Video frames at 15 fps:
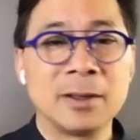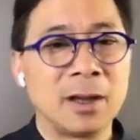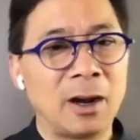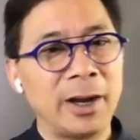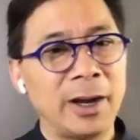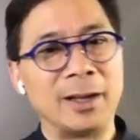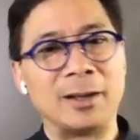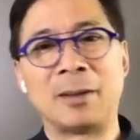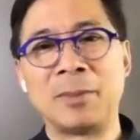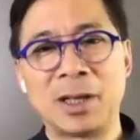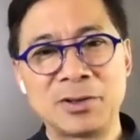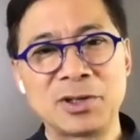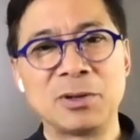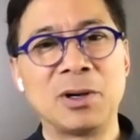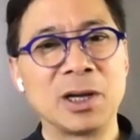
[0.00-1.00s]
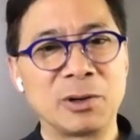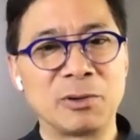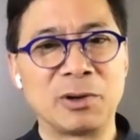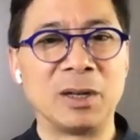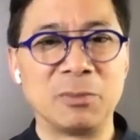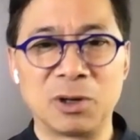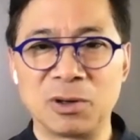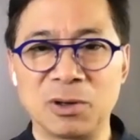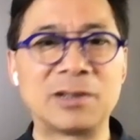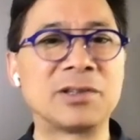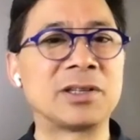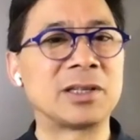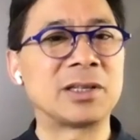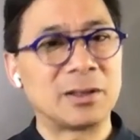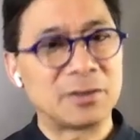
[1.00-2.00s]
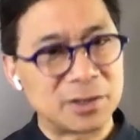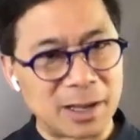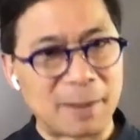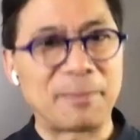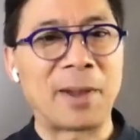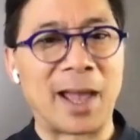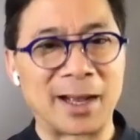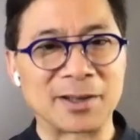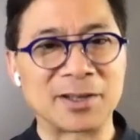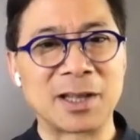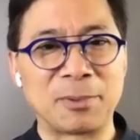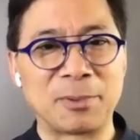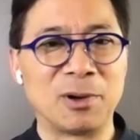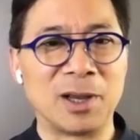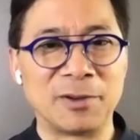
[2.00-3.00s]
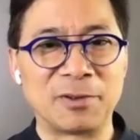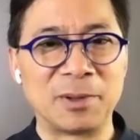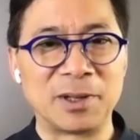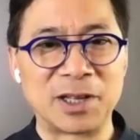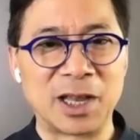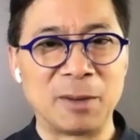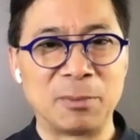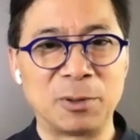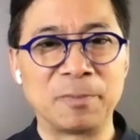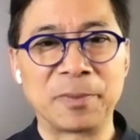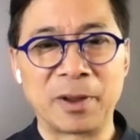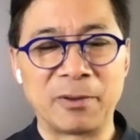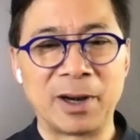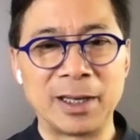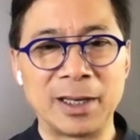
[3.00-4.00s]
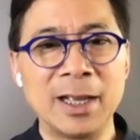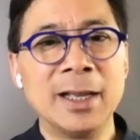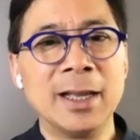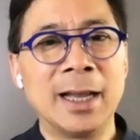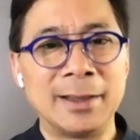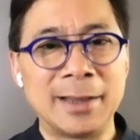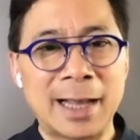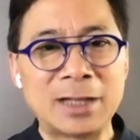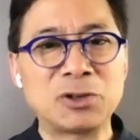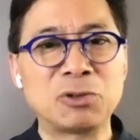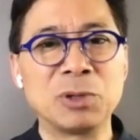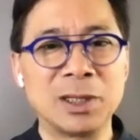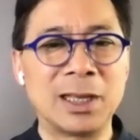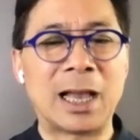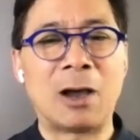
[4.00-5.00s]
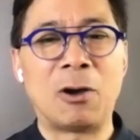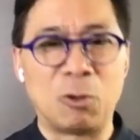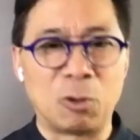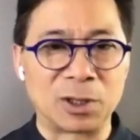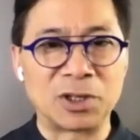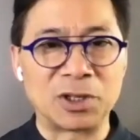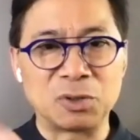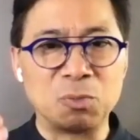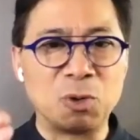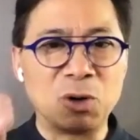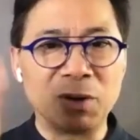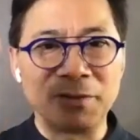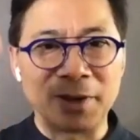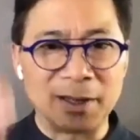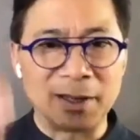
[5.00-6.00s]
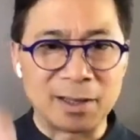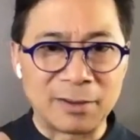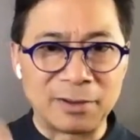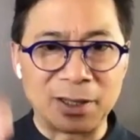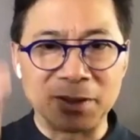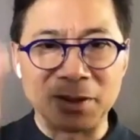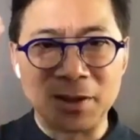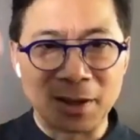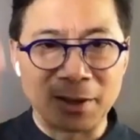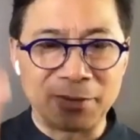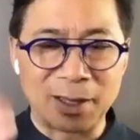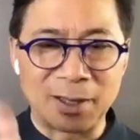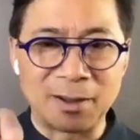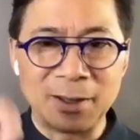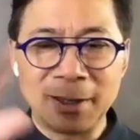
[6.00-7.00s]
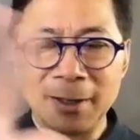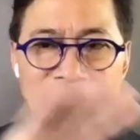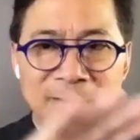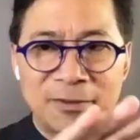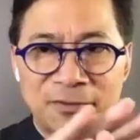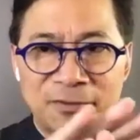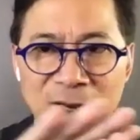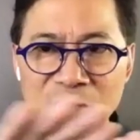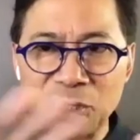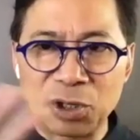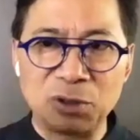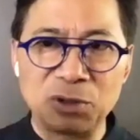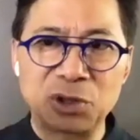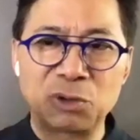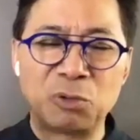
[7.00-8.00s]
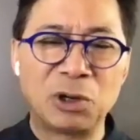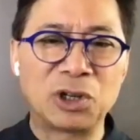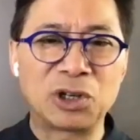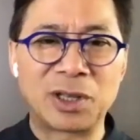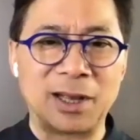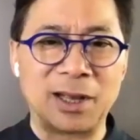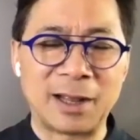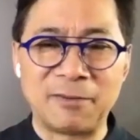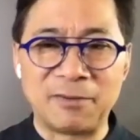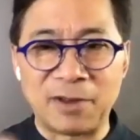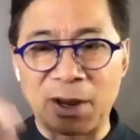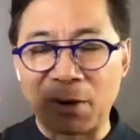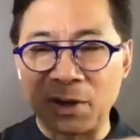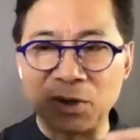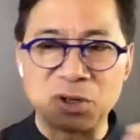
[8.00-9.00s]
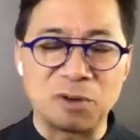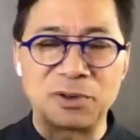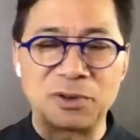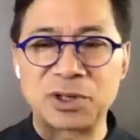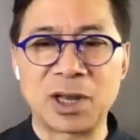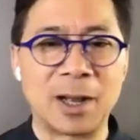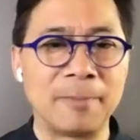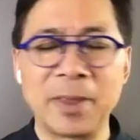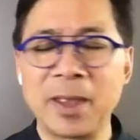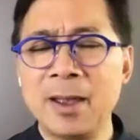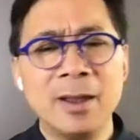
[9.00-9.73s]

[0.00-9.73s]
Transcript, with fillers: All right, I'm not so hungry anymore. Let's st- step back, step away from the table. All right. And that's really how it works. It's more of a of a of a functional switch that varies over time.